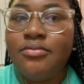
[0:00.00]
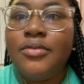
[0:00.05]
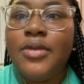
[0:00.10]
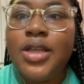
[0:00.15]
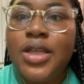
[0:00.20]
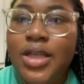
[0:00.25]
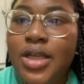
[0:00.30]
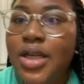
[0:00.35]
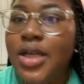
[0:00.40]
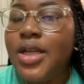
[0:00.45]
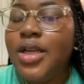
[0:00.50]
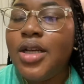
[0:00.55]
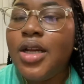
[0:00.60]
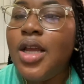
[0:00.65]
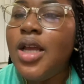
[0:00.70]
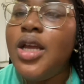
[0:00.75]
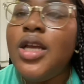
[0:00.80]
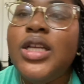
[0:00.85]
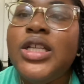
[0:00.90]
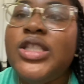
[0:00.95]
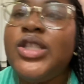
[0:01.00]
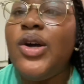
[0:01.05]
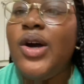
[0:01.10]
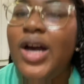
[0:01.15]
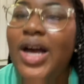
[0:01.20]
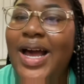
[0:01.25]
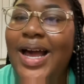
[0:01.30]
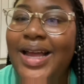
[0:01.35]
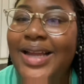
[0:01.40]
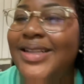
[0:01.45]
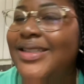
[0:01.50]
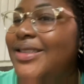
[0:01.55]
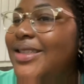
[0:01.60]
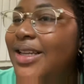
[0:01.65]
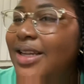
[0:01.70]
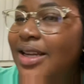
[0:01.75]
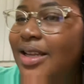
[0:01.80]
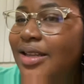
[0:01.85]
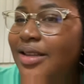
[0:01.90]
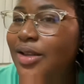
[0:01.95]
good. So I
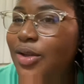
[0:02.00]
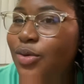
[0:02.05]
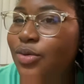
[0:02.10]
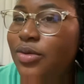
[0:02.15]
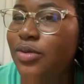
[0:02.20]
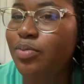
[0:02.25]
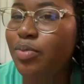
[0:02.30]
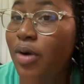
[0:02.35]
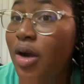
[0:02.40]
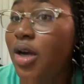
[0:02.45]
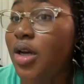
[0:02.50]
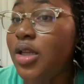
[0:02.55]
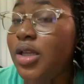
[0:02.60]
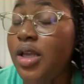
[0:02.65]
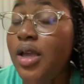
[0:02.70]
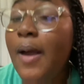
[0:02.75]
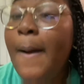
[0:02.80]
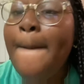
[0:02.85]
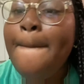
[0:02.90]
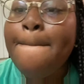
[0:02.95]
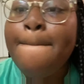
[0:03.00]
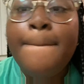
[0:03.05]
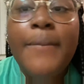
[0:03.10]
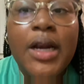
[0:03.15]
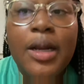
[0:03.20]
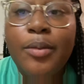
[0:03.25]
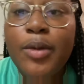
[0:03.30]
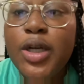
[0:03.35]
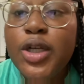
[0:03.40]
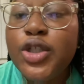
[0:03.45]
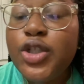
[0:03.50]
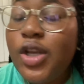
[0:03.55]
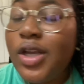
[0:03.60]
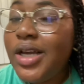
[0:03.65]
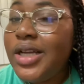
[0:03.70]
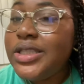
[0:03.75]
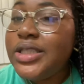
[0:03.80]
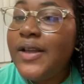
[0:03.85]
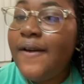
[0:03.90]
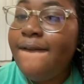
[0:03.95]
didn't use broccoli. But I'm gonna show you
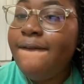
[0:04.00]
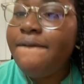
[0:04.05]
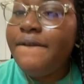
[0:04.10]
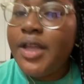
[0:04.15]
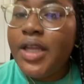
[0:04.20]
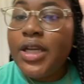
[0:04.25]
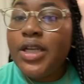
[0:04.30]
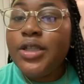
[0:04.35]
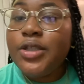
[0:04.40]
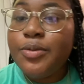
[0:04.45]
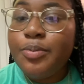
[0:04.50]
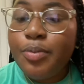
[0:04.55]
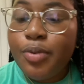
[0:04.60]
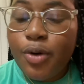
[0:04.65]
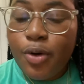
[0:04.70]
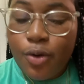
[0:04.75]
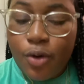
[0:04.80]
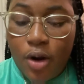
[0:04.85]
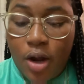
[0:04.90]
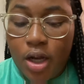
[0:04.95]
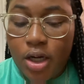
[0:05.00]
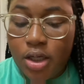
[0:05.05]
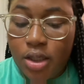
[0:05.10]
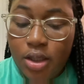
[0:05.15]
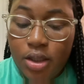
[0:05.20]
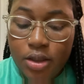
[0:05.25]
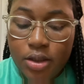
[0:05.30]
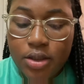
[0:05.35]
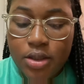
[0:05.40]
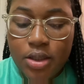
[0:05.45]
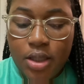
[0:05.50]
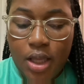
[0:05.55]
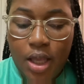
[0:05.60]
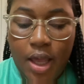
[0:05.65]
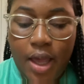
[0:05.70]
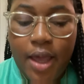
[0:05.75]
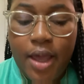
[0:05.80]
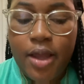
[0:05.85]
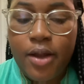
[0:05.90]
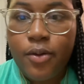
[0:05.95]
guys the finished product
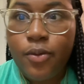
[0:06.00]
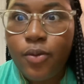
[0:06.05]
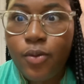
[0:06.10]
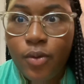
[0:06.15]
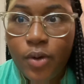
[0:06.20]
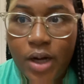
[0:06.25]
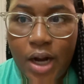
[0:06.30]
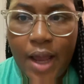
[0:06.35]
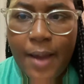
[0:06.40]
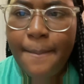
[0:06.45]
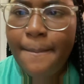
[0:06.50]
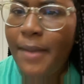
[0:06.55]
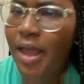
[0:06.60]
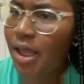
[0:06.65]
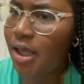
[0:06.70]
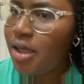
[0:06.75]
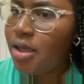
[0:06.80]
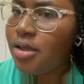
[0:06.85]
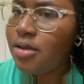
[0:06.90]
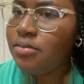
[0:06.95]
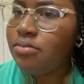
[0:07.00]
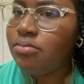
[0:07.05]
and what I made.